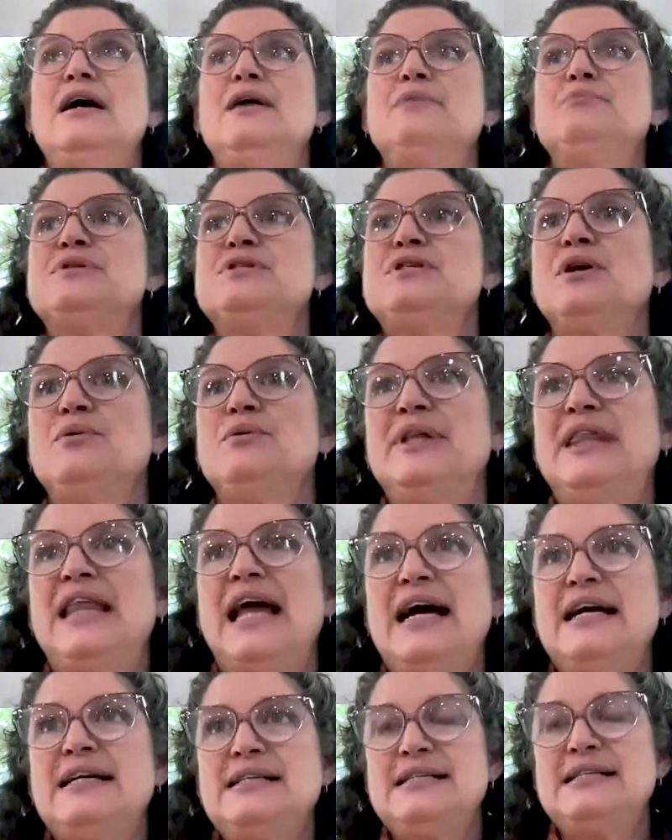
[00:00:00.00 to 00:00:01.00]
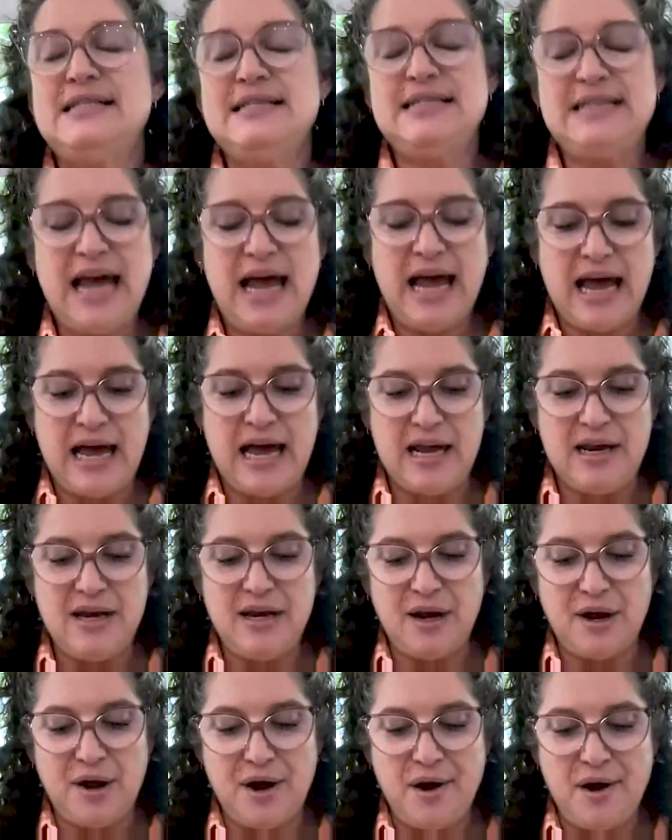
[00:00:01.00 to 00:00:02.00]
So with that
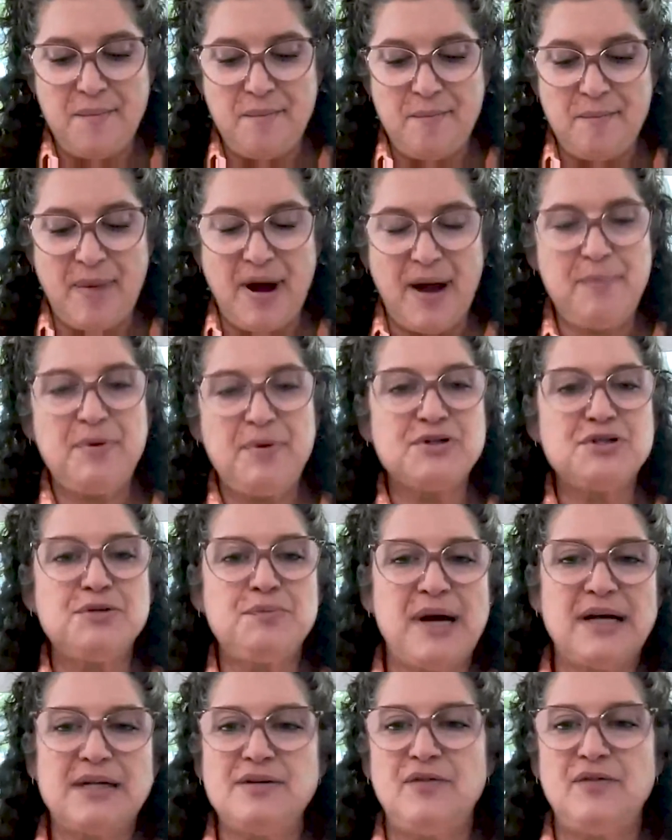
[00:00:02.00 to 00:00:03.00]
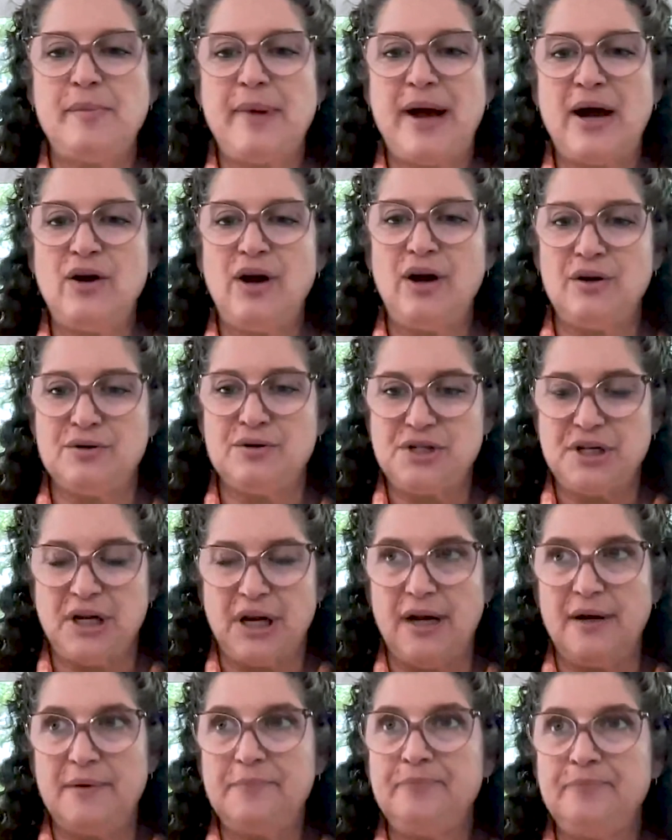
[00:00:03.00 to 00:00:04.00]
said, my perspective about
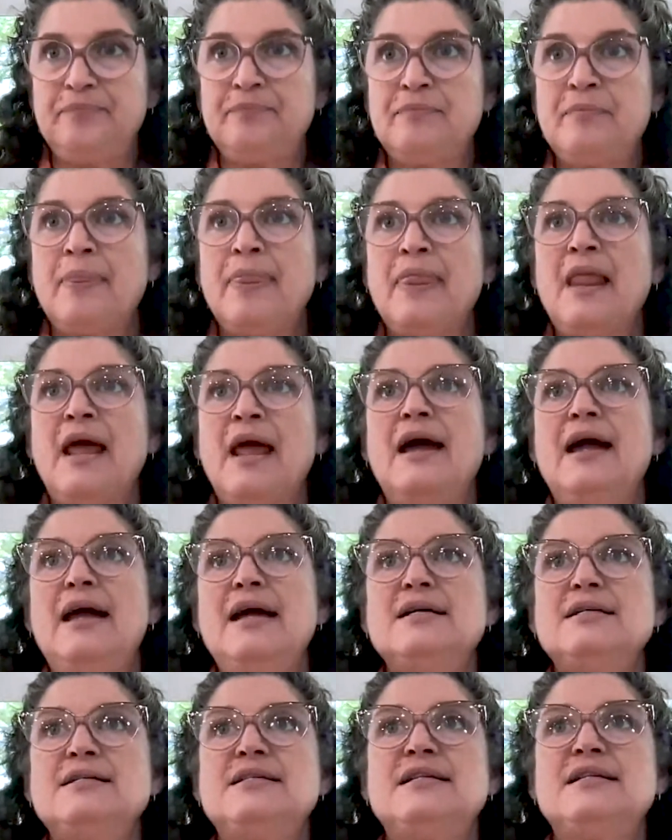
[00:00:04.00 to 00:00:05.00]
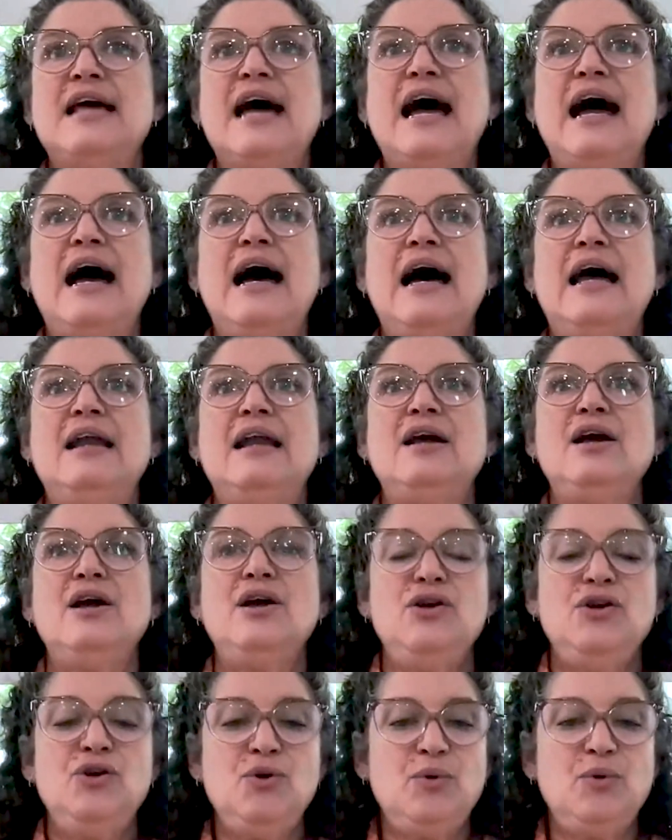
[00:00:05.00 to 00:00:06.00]
coaching is that
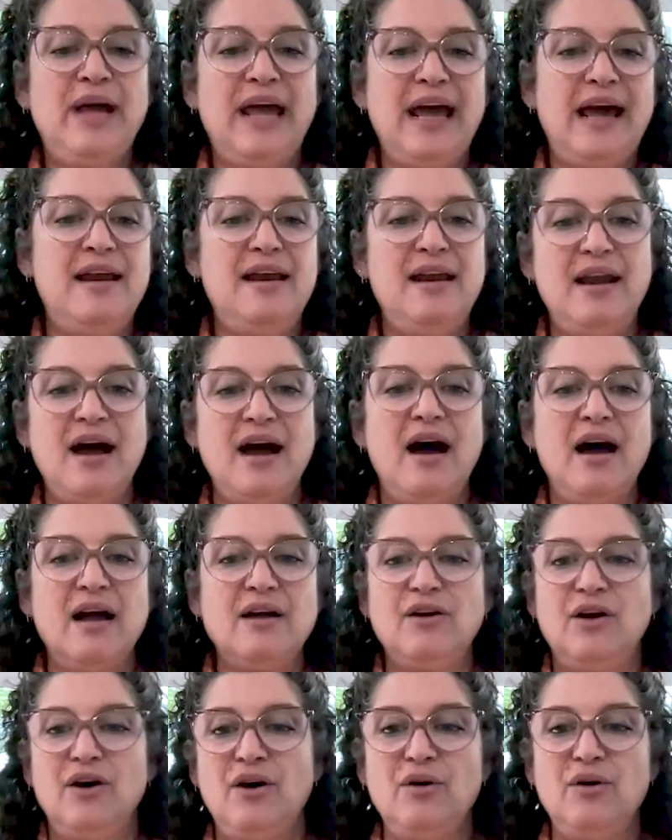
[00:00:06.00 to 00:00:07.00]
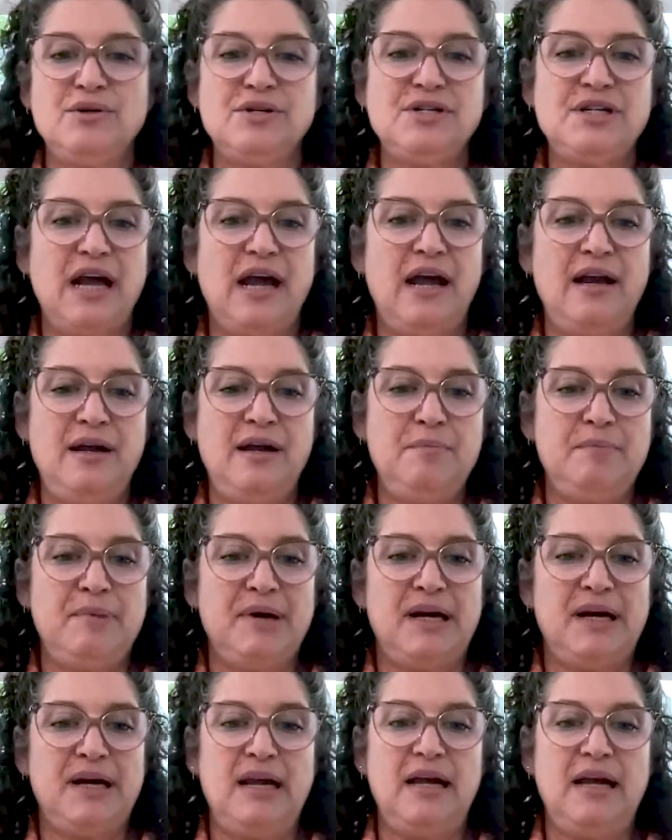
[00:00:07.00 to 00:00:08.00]
you cannot coach
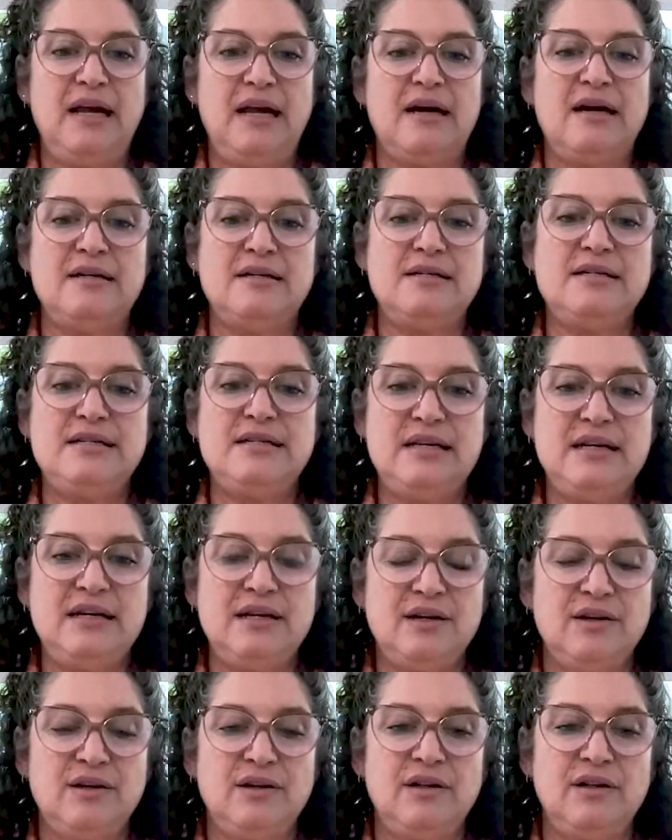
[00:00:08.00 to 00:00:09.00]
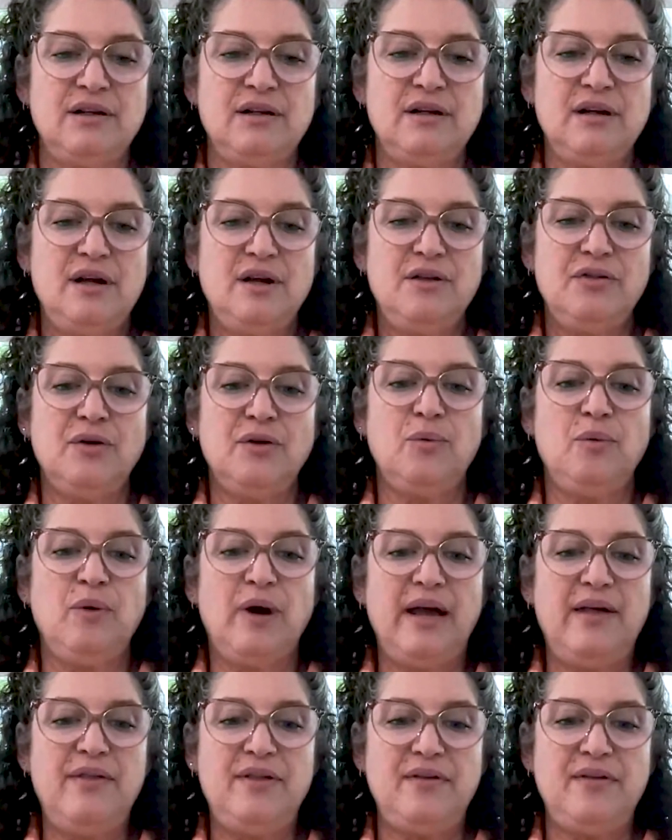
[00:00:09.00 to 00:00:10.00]
anybody until the
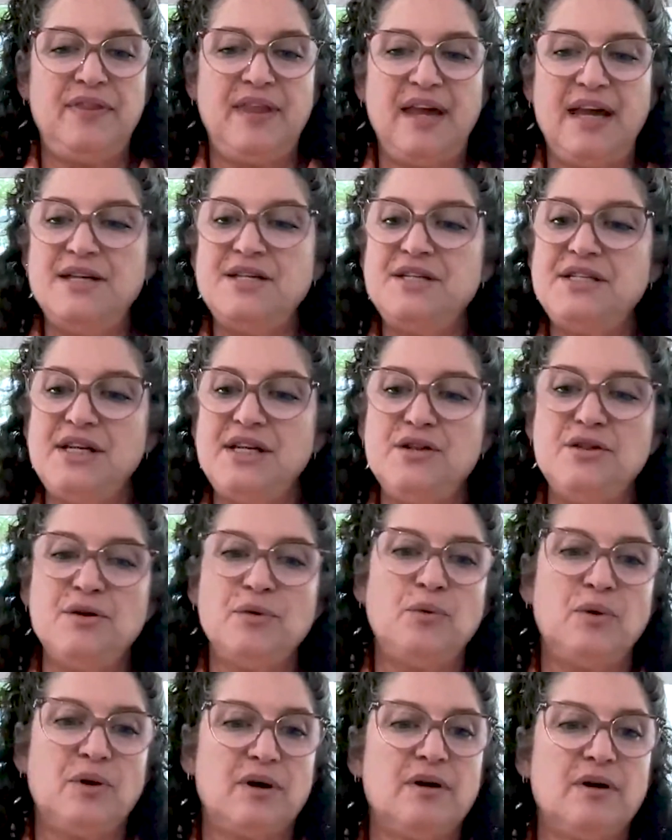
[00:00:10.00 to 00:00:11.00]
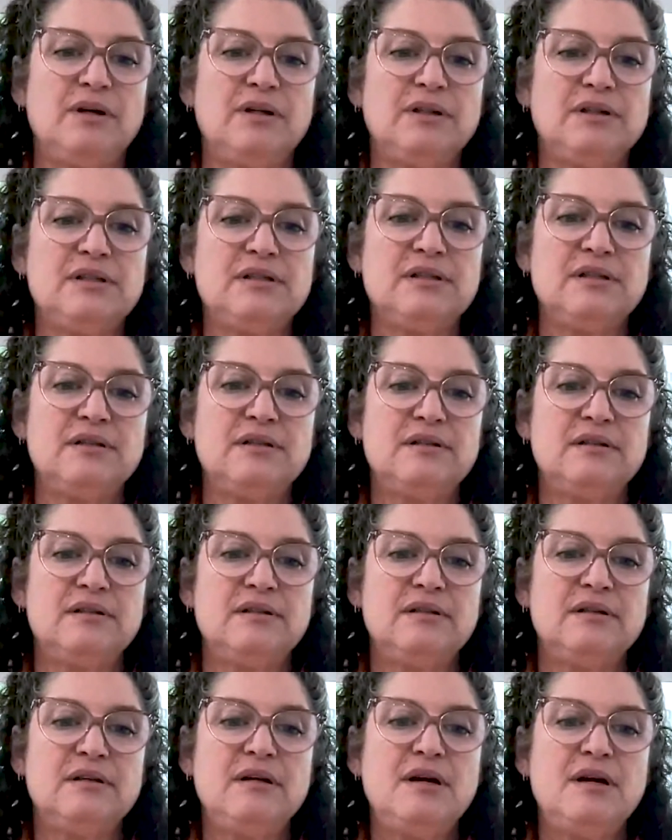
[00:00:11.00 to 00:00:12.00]
way that they see the world
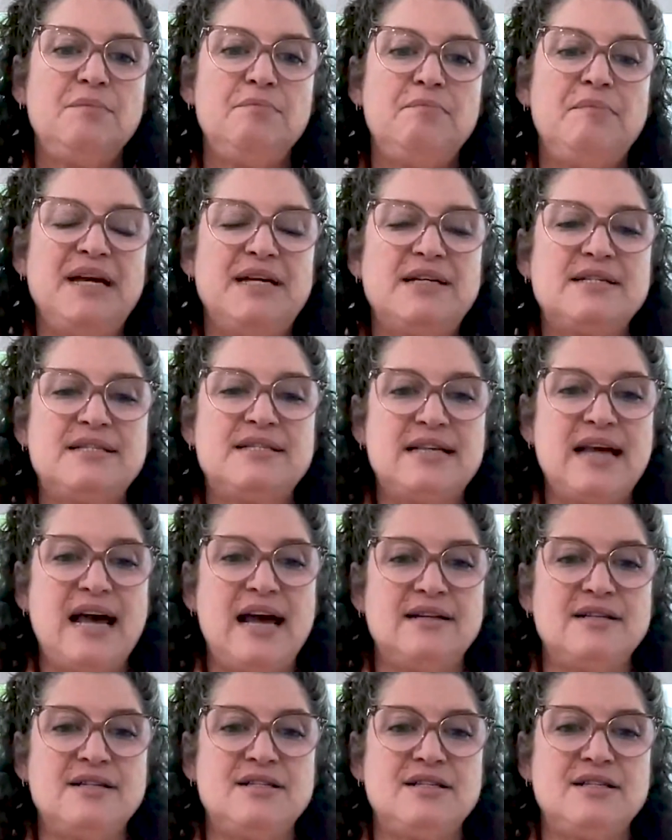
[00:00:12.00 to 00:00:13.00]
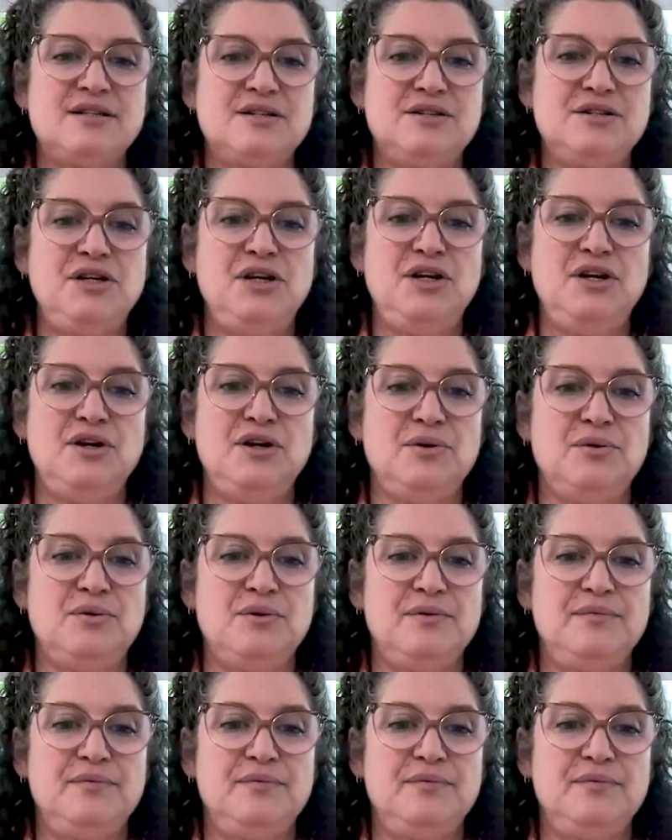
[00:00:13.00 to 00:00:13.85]
makes sense to you.